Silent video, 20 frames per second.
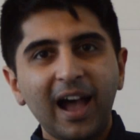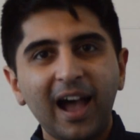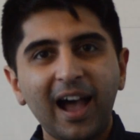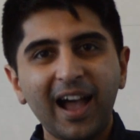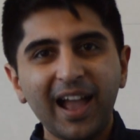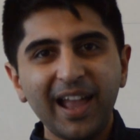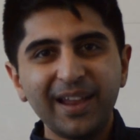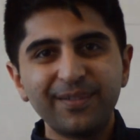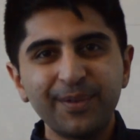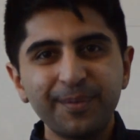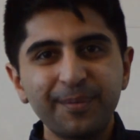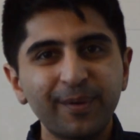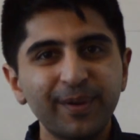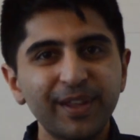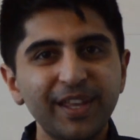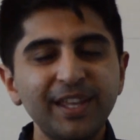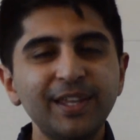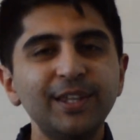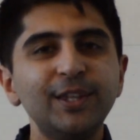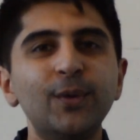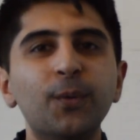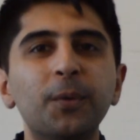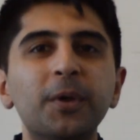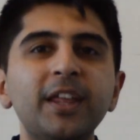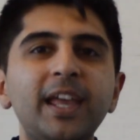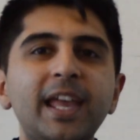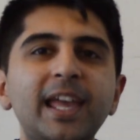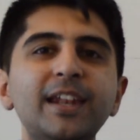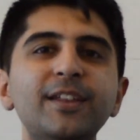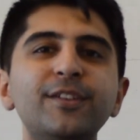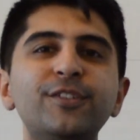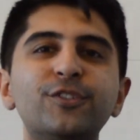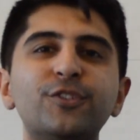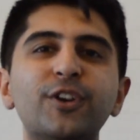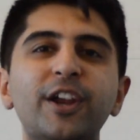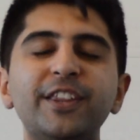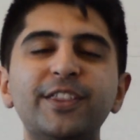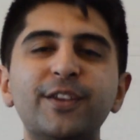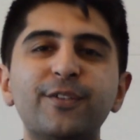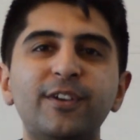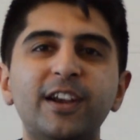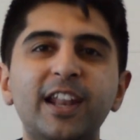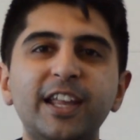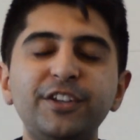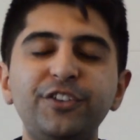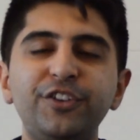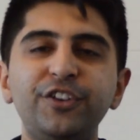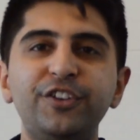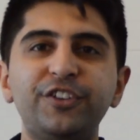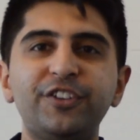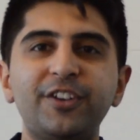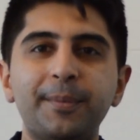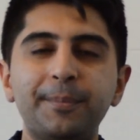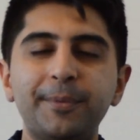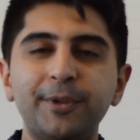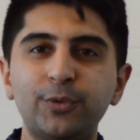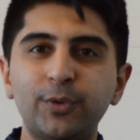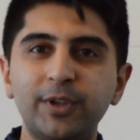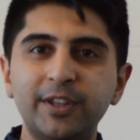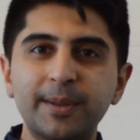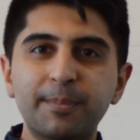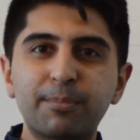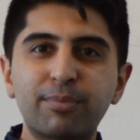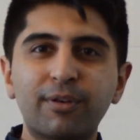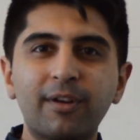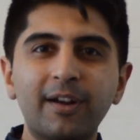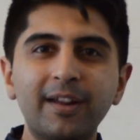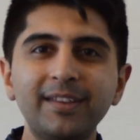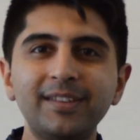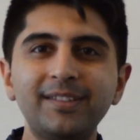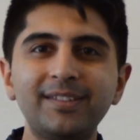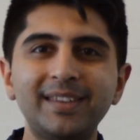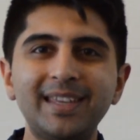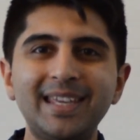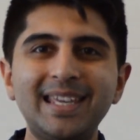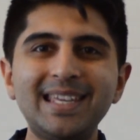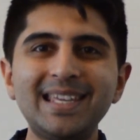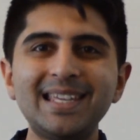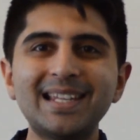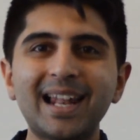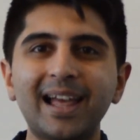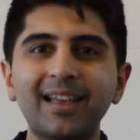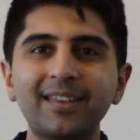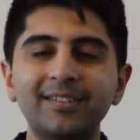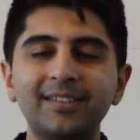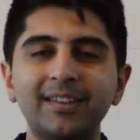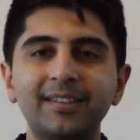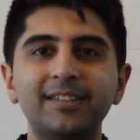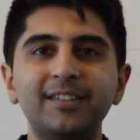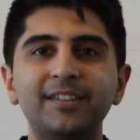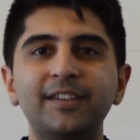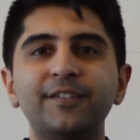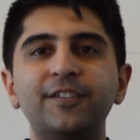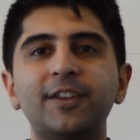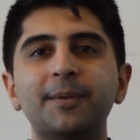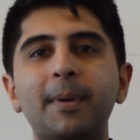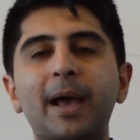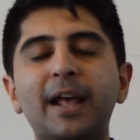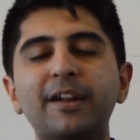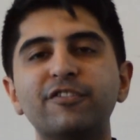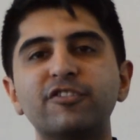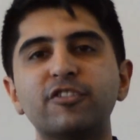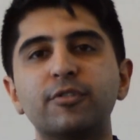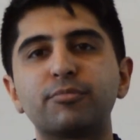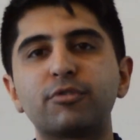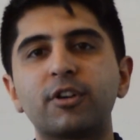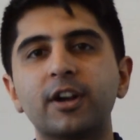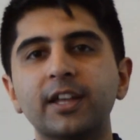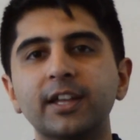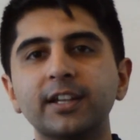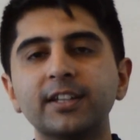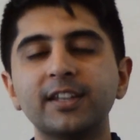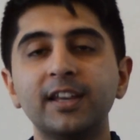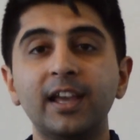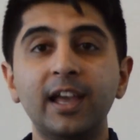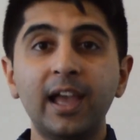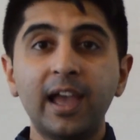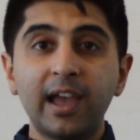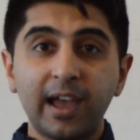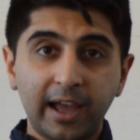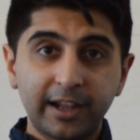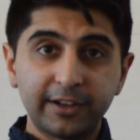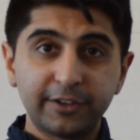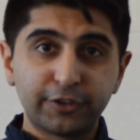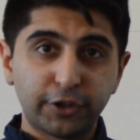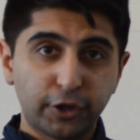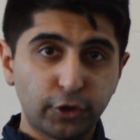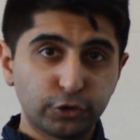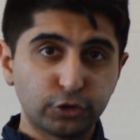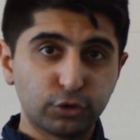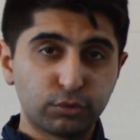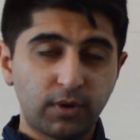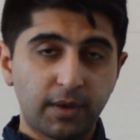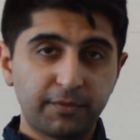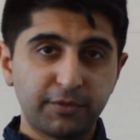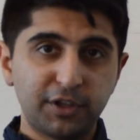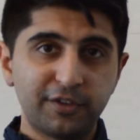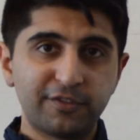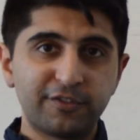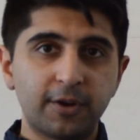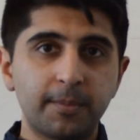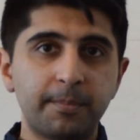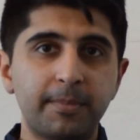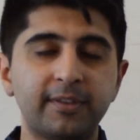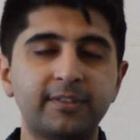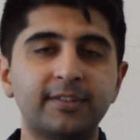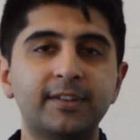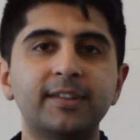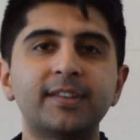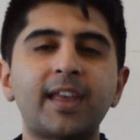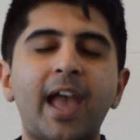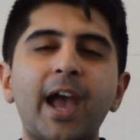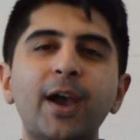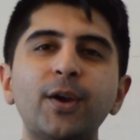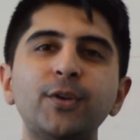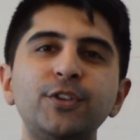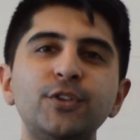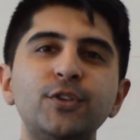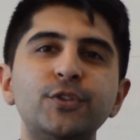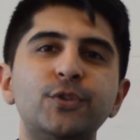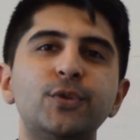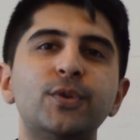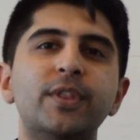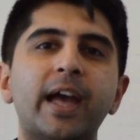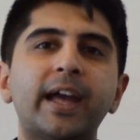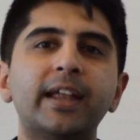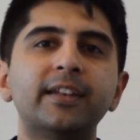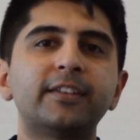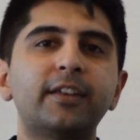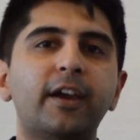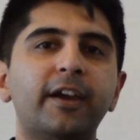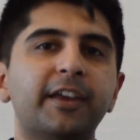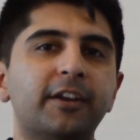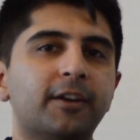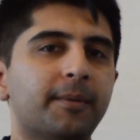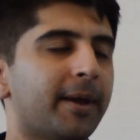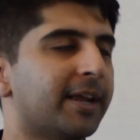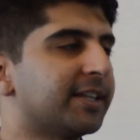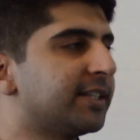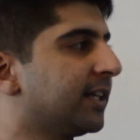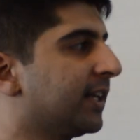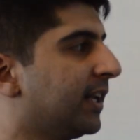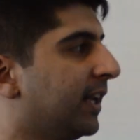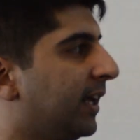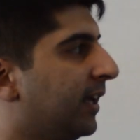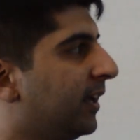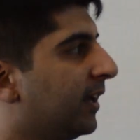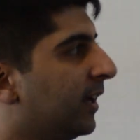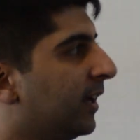Hi everybody, you want to illustrate the relationship between the price elasticity of demand for a product and total revenue for a business. How do you do that diagrammatically?